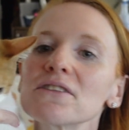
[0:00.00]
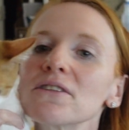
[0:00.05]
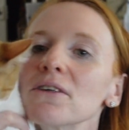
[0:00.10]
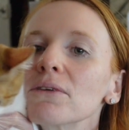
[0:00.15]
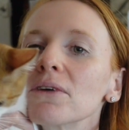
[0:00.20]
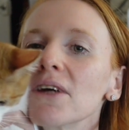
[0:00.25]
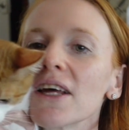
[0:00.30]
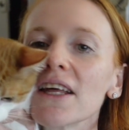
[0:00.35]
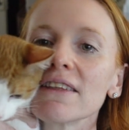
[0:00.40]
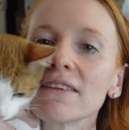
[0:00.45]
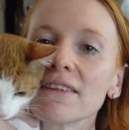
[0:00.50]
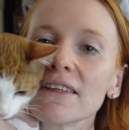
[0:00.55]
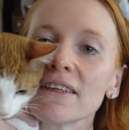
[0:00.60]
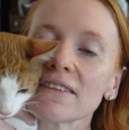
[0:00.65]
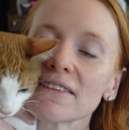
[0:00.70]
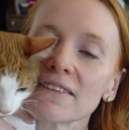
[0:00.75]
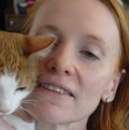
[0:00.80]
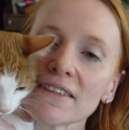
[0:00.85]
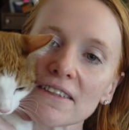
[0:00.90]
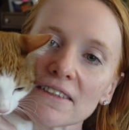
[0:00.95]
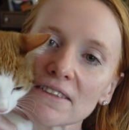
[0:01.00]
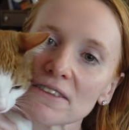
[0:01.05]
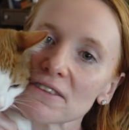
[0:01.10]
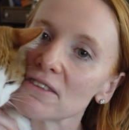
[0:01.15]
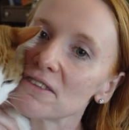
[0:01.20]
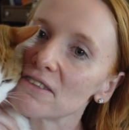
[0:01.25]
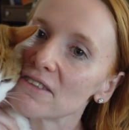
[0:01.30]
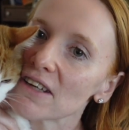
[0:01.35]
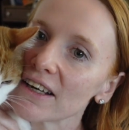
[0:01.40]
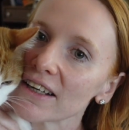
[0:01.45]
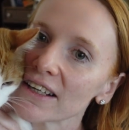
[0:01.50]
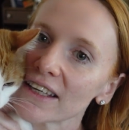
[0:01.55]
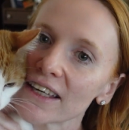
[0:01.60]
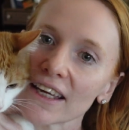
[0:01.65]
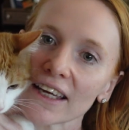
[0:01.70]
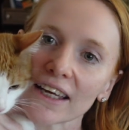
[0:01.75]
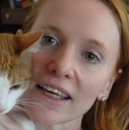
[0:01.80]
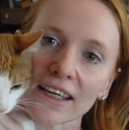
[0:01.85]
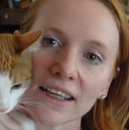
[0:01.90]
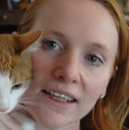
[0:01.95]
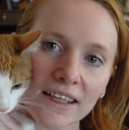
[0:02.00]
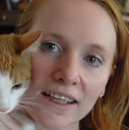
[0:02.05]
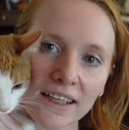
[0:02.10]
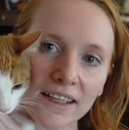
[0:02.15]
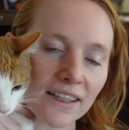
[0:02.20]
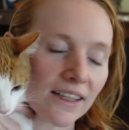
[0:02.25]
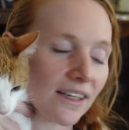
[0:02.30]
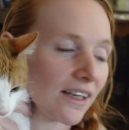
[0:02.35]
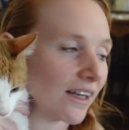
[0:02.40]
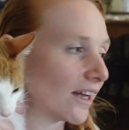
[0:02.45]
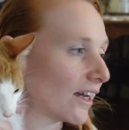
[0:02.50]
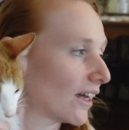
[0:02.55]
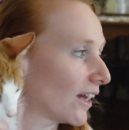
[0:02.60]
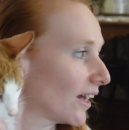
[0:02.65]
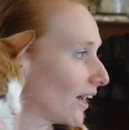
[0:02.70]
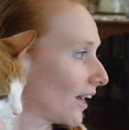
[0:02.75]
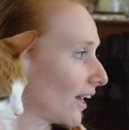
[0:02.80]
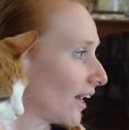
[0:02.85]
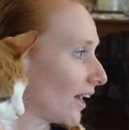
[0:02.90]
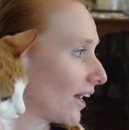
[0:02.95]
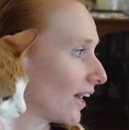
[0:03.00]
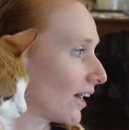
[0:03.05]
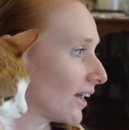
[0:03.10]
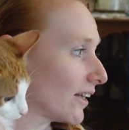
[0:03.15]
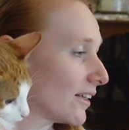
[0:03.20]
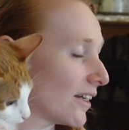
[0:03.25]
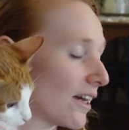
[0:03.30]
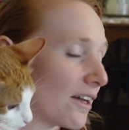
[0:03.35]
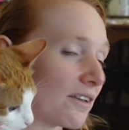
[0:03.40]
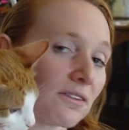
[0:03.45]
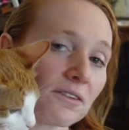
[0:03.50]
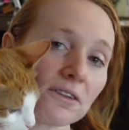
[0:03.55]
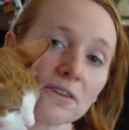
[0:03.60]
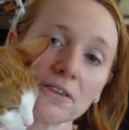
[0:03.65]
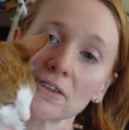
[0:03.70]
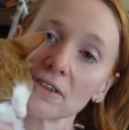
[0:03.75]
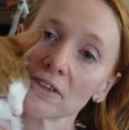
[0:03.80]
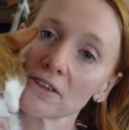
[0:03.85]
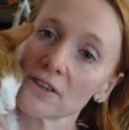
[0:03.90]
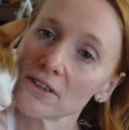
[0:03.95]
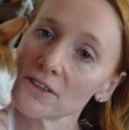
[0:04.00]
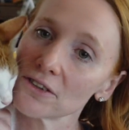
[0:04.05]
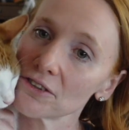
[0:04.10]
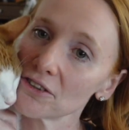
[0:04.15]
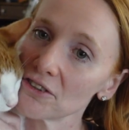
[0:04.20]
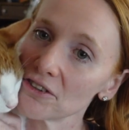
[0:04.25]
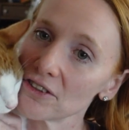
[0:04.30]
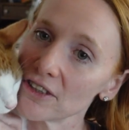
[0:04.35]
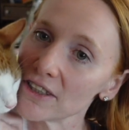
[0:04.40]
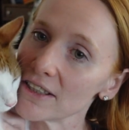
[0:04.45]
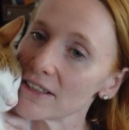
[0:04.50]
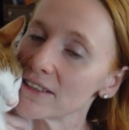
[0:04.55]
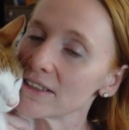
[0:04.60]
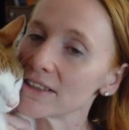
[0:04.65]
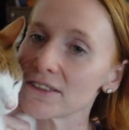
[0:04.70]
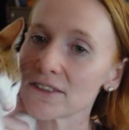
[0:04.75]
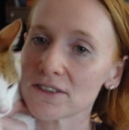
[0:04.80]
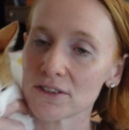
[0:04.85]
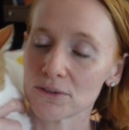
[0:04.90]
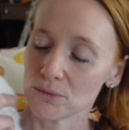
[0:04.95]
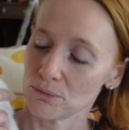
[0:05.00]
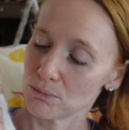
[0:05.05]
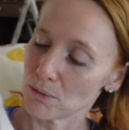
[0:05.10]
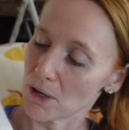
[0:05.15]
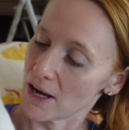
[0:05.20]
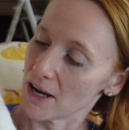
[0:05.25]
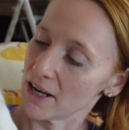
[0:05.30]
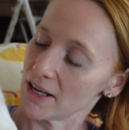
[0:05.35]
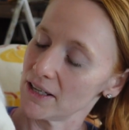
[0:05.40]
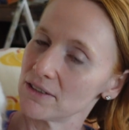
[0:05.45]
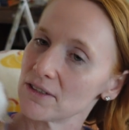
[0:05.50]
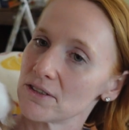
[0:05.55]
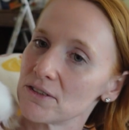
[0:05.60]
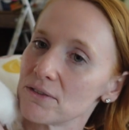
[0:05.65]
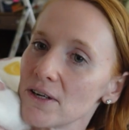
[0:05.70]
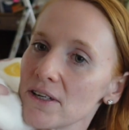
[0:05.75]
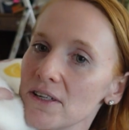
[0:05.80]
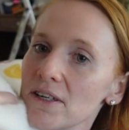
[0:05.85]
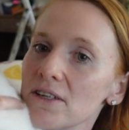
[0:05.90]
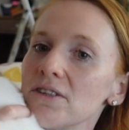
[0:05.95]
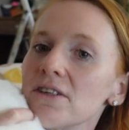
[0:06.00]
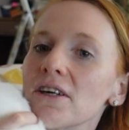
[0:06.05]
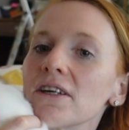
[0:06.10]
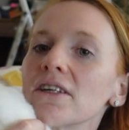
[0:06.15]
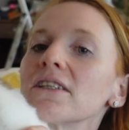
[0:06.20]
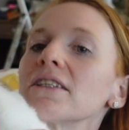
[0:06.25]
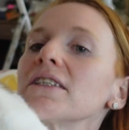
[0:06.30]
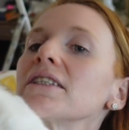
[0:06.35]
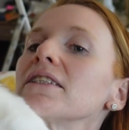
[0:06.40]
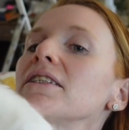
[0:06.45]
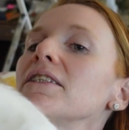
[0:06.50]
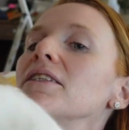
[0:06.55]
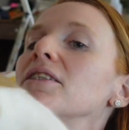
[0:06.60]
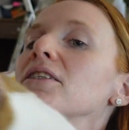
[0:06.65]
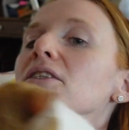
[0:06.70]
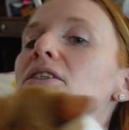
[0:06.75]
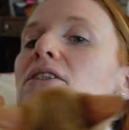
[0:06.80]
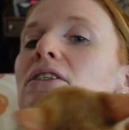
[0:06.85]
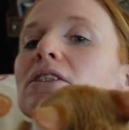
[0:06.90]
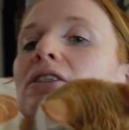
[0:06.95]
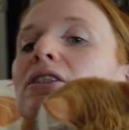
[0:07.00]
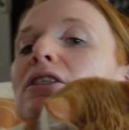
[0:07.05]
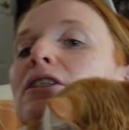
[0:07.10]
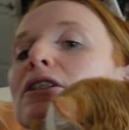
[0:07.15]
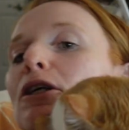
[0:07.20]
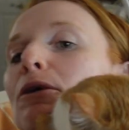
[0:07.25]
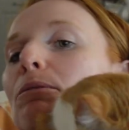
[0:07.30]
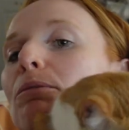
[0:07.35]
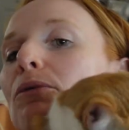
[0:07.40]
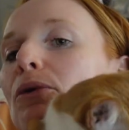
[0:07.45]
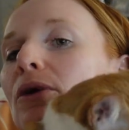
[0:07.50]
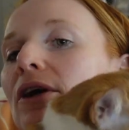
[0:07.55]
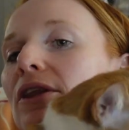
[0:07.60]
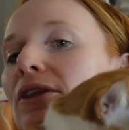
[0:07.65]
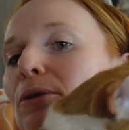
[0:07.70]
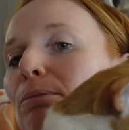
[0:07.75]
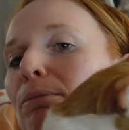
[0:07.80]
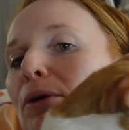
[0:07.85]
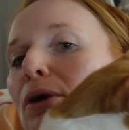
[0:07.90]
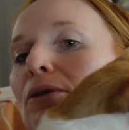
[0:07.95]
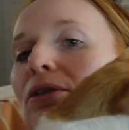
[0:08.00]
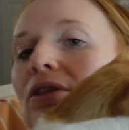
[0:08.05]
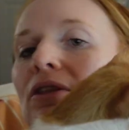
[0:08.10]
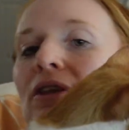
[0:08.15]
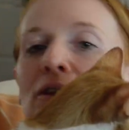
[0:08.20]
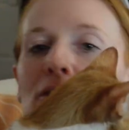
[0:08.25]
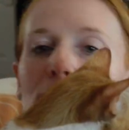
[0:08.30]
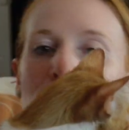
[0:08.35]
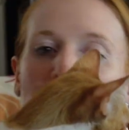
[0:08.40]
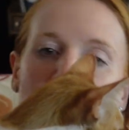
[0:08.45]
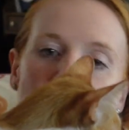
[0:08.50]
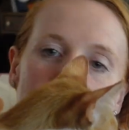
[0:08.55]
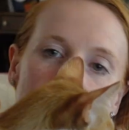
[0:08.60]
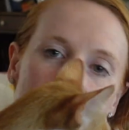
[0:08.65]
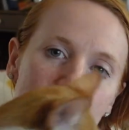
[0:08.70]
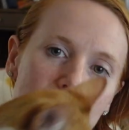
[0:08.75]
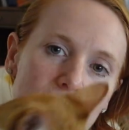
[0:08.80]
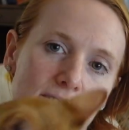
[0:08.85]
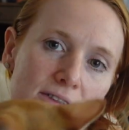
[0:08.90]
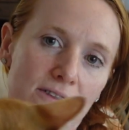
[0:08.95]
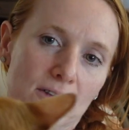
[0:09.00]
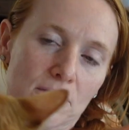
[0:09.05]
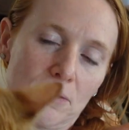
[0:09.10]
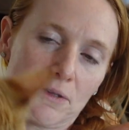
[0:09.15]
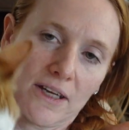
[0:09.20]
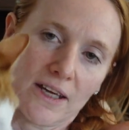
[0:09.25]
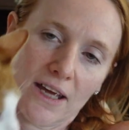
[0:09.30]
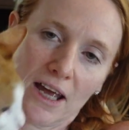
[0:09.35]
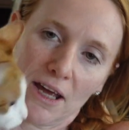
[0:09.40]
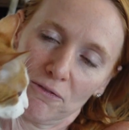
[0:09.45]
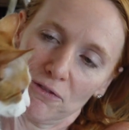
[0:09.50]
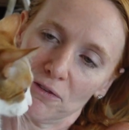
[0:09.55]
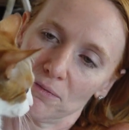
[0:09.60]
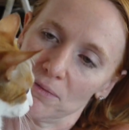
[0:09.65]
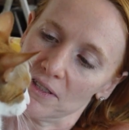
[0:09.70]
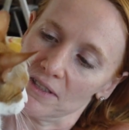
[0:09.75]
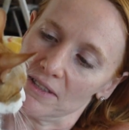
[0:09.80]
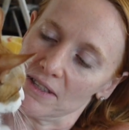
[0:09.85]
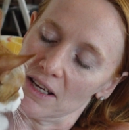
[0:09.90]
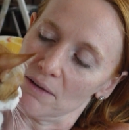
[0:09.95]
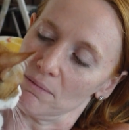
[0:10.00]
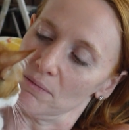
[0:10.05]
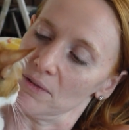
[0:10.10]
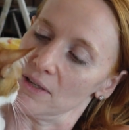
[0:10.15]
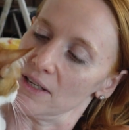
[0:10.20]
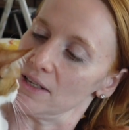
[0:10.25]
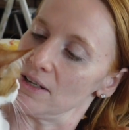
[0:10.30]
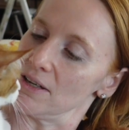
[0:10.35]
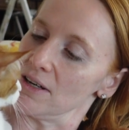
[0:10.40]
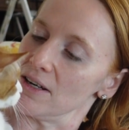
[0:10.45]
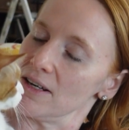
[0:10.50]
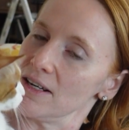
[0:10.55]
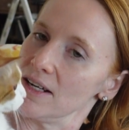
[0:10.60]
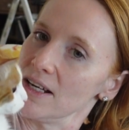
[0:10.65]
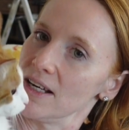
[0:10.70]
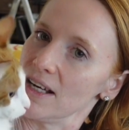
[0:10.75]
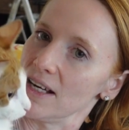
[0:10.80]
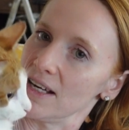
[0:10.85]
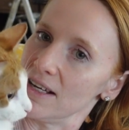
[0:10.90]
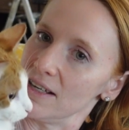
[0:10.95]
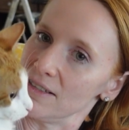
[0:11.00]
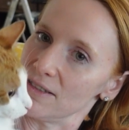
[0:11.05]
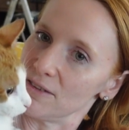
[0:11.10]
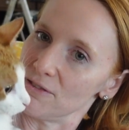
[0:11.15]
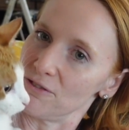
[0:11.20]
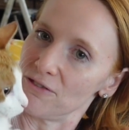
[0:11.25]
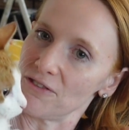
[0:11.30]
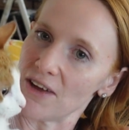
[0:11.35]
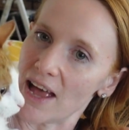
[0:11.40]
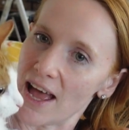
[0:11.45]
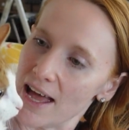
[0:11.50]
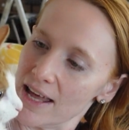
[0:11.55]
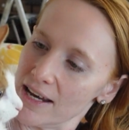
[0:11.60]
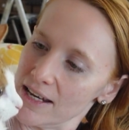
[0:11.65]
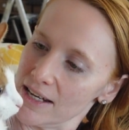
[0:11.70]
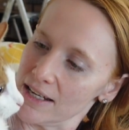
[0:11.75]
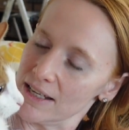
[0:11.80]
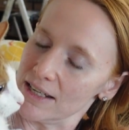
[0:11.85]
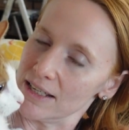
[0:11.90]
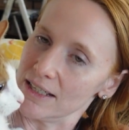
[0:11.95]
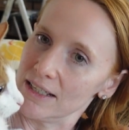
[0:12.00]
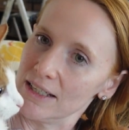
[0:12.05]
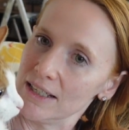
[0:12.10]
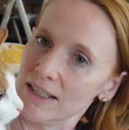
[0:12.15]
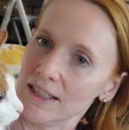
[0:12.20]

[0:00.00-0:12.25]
So this is Duncan. And the other little girl, she is behind us right now. Duncan is a boy. They're both litter mates, so they came from the same litter. He's a fatty.